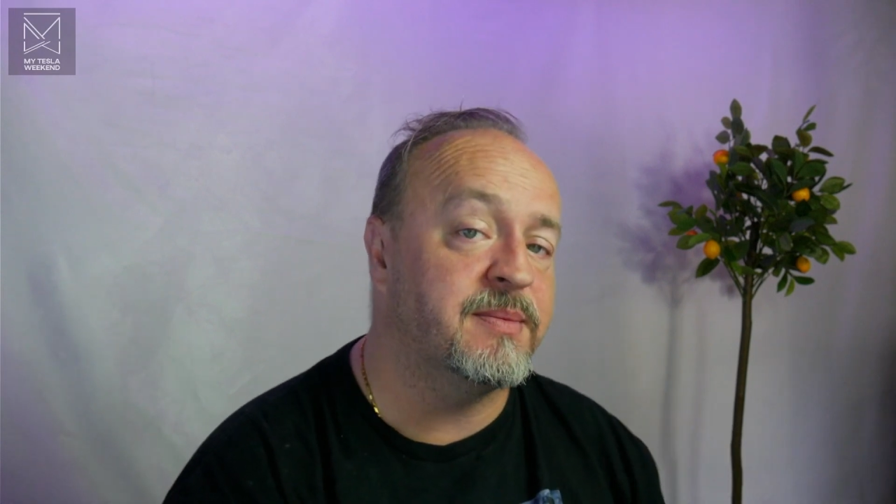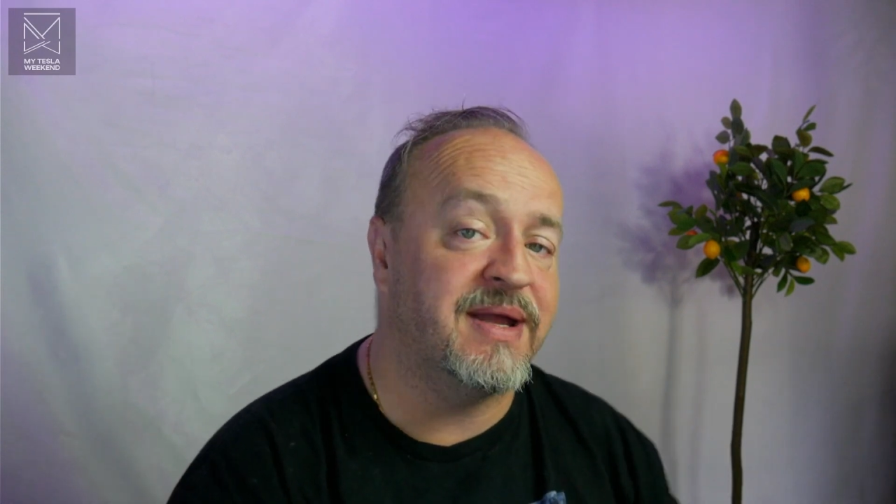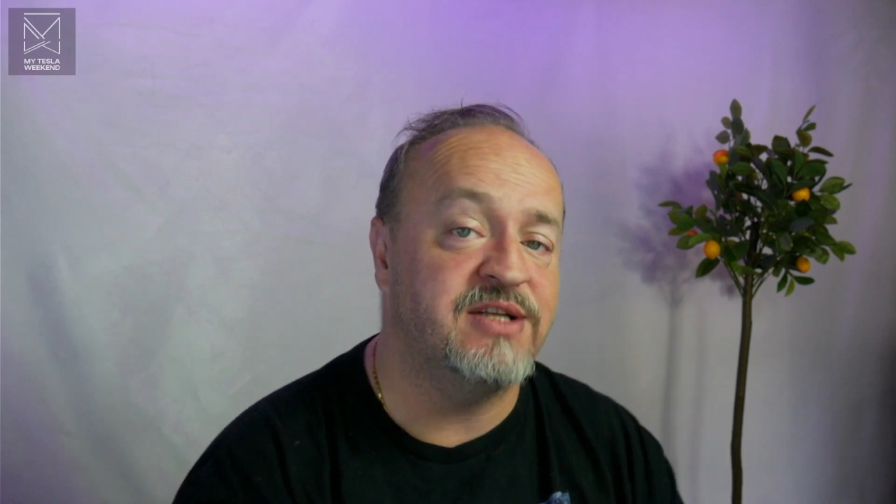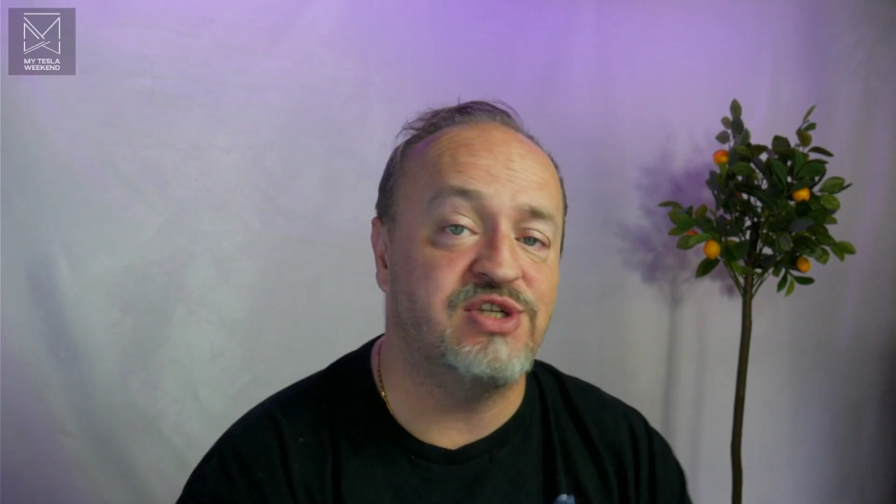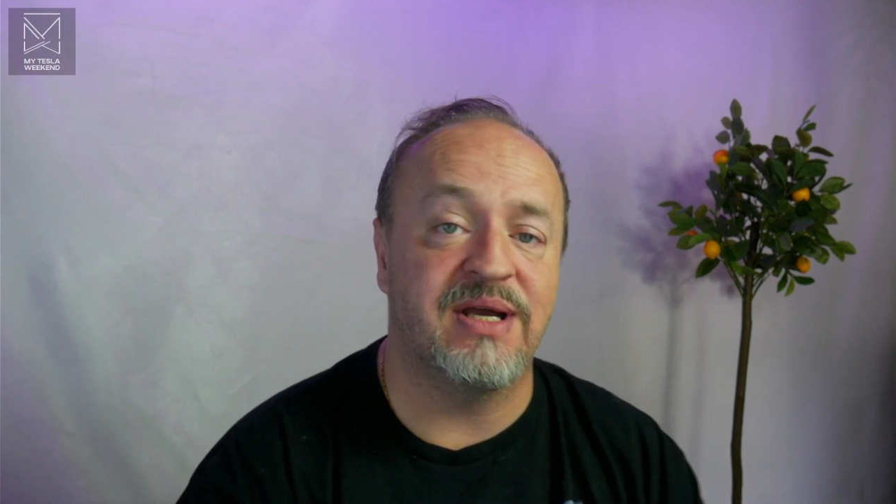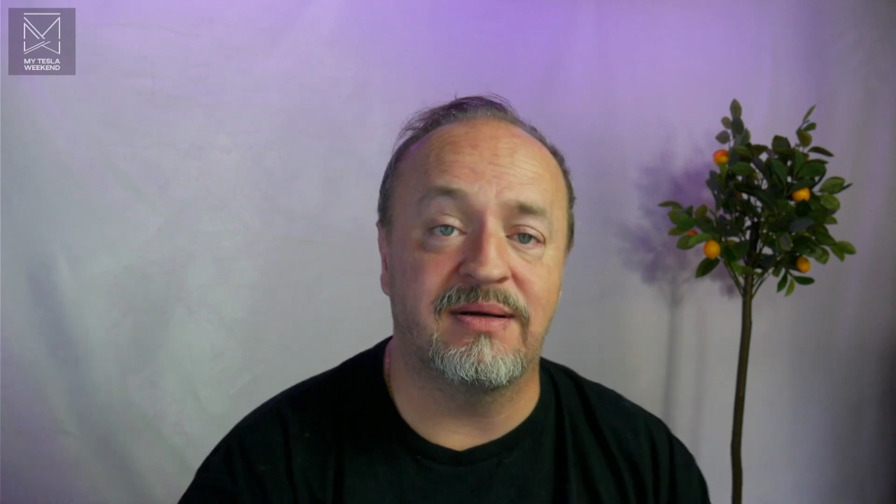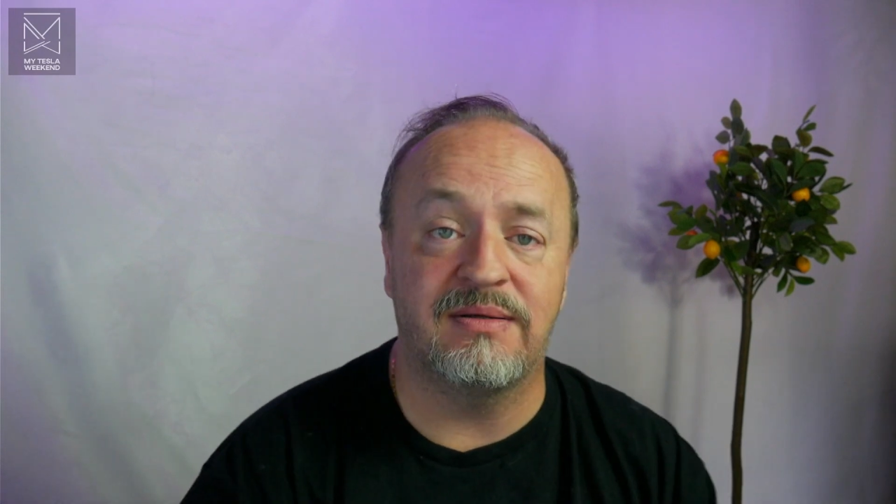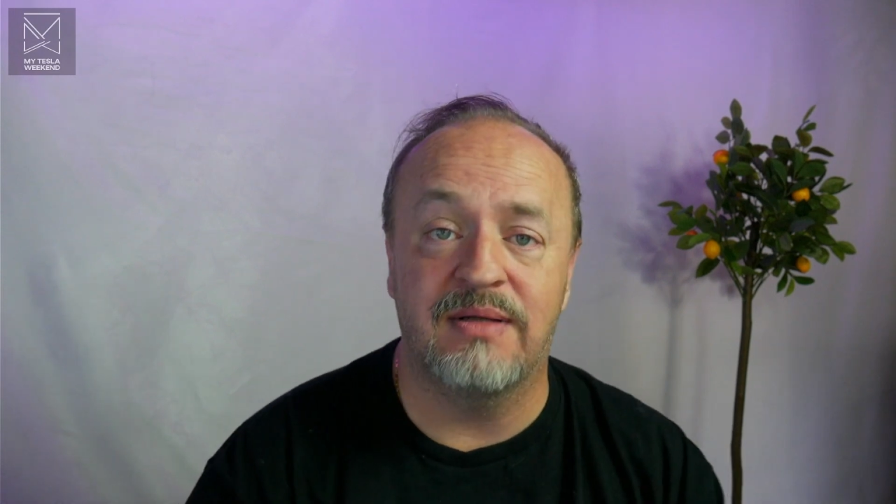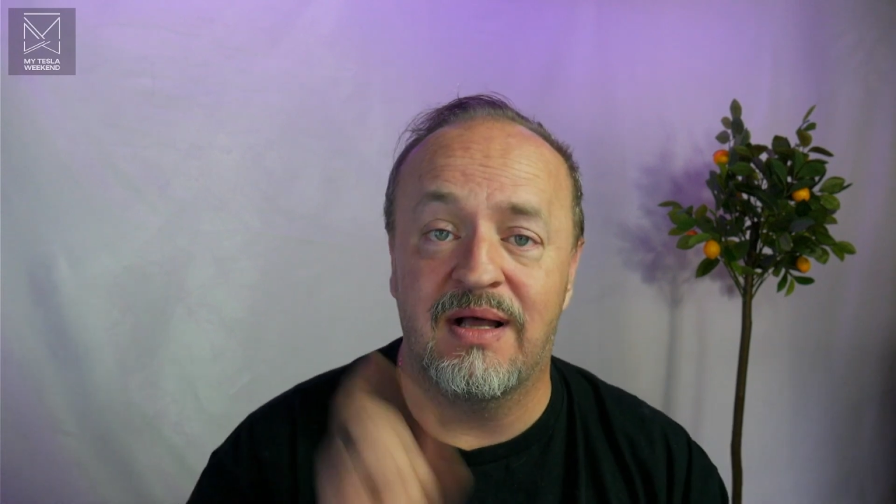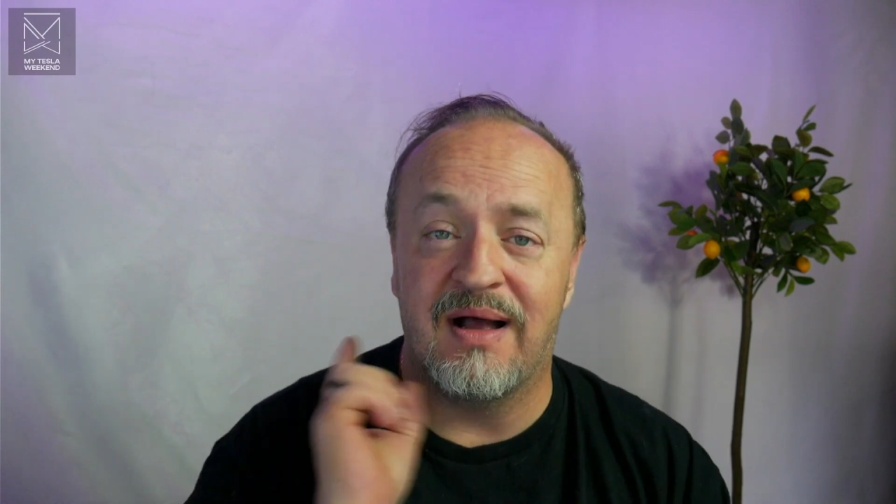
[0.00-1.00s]
main
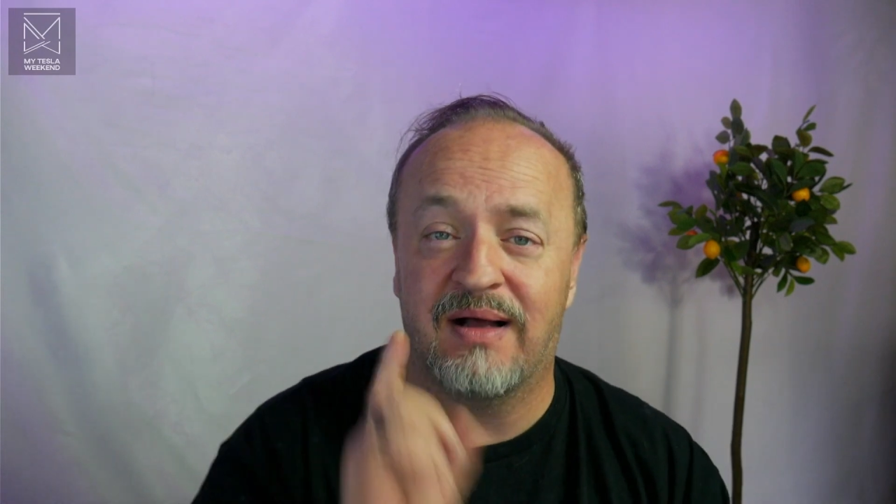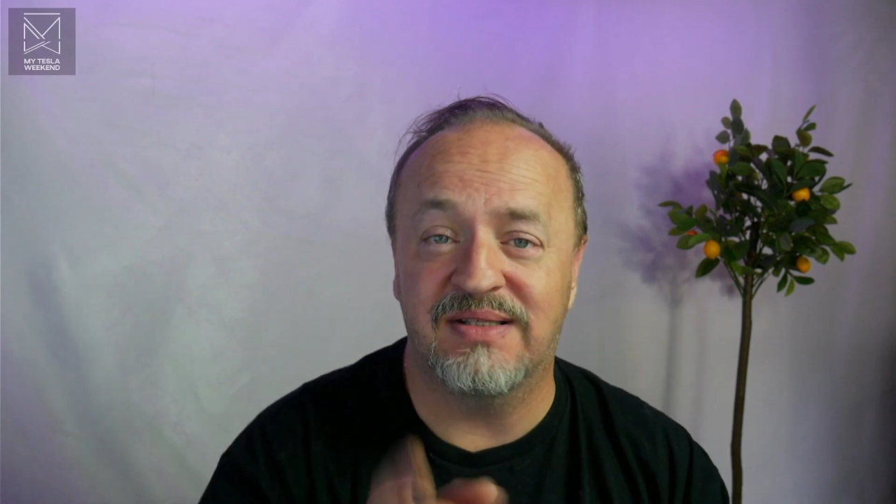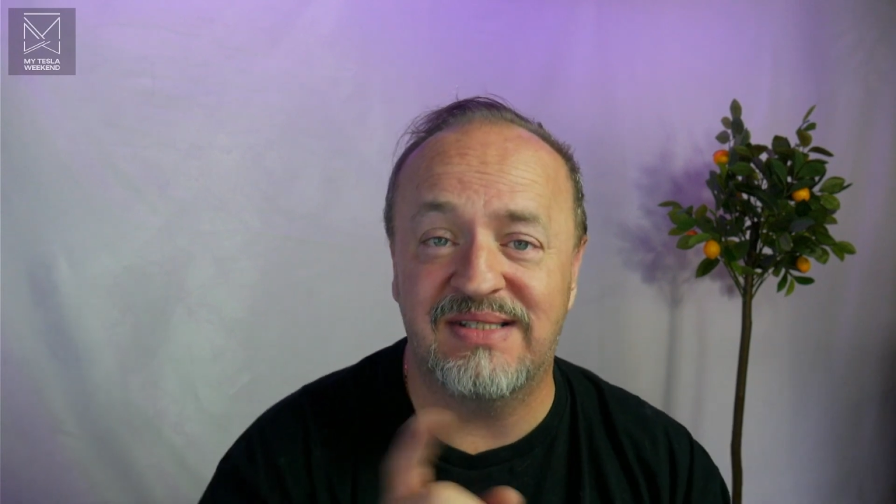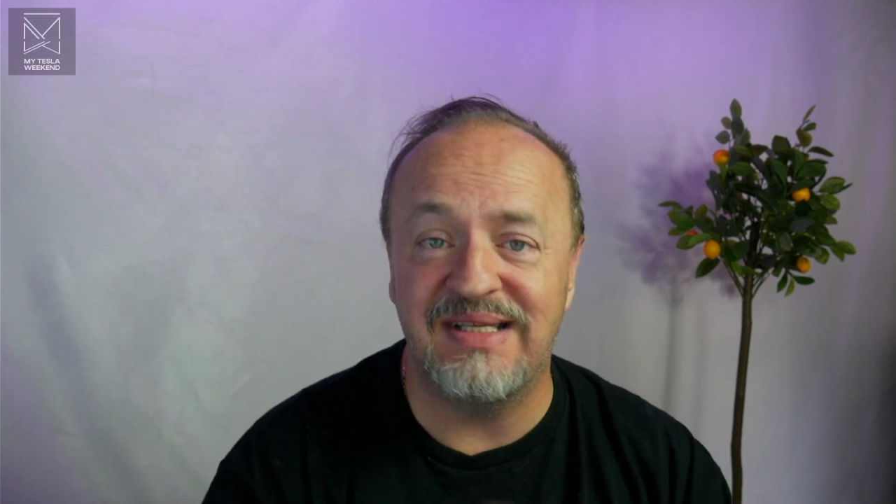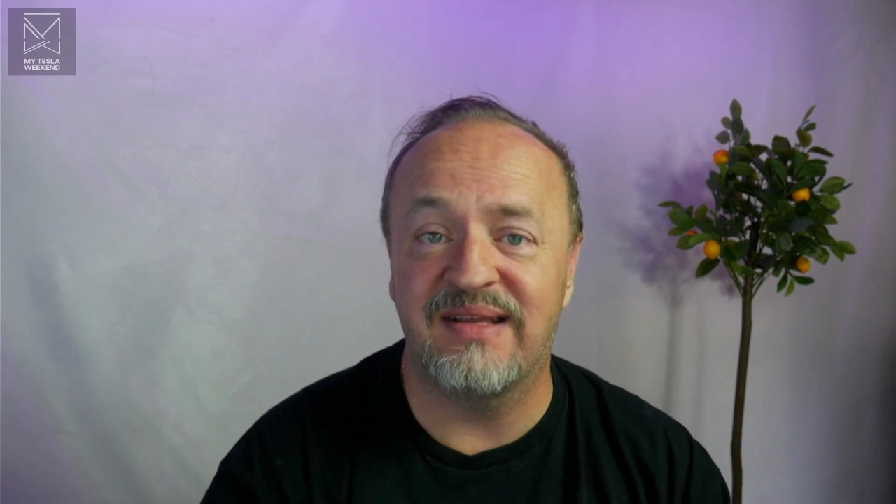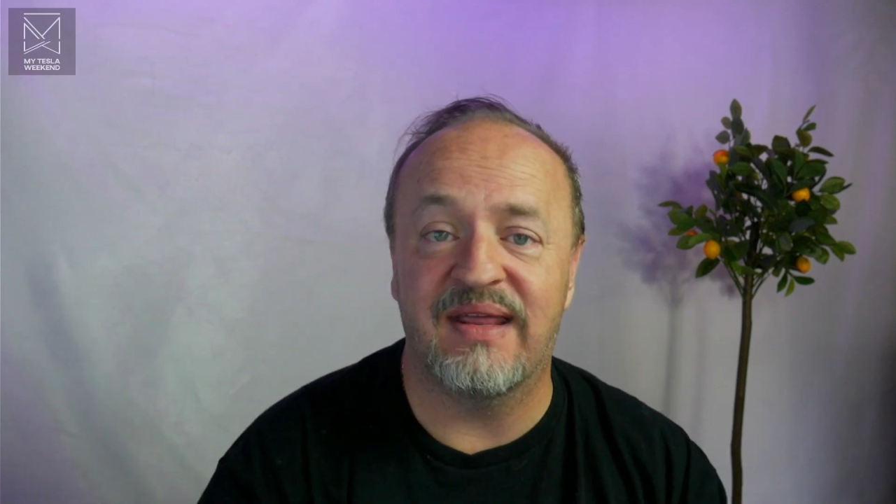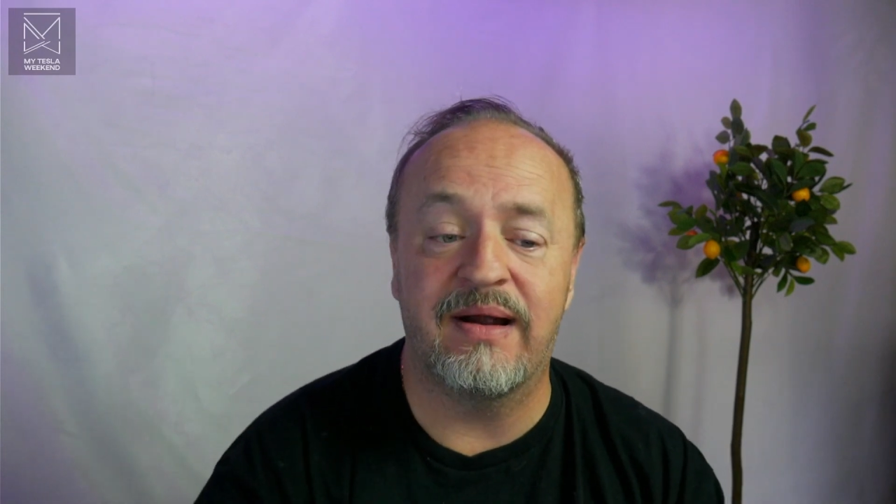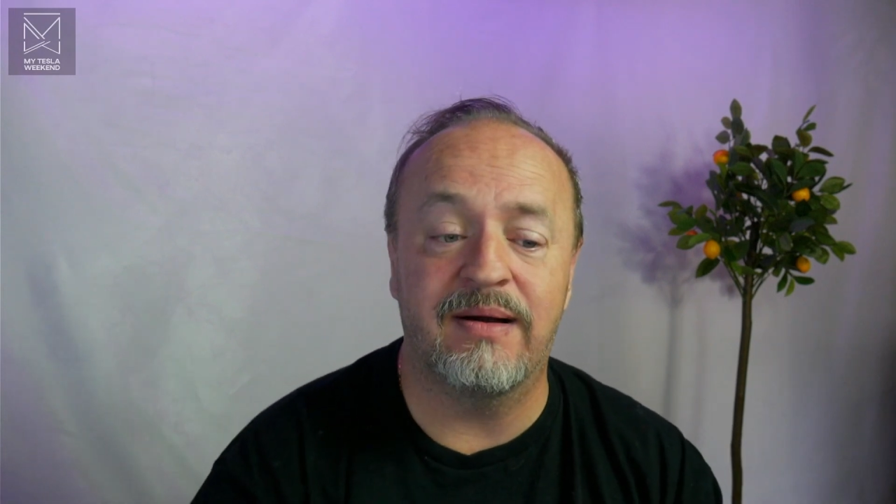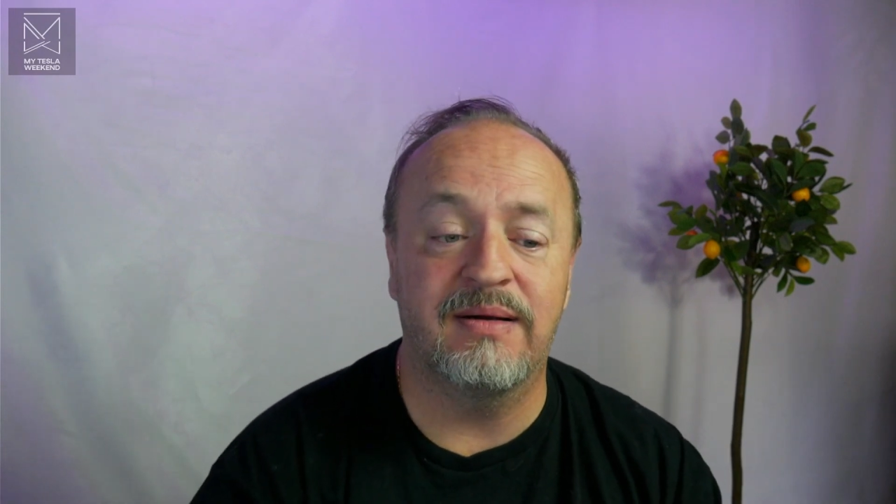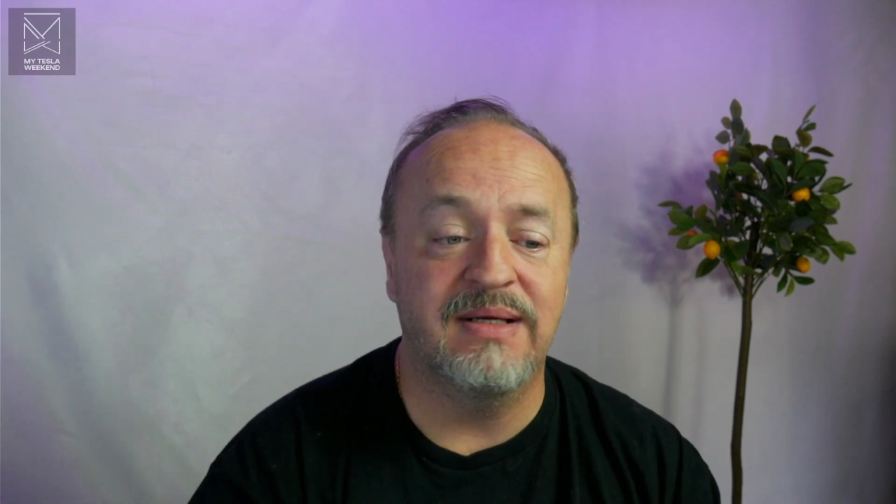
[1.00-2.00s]
channel. I'll see you there.